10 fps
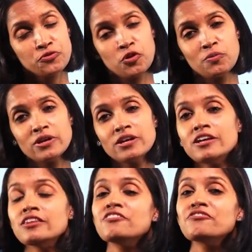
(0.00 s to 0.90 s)
formed.
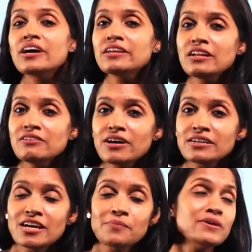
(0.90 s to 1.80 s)
Then finally
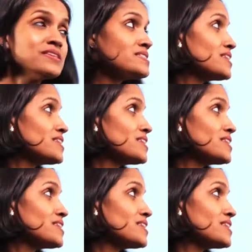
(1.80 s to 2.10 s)
what happens?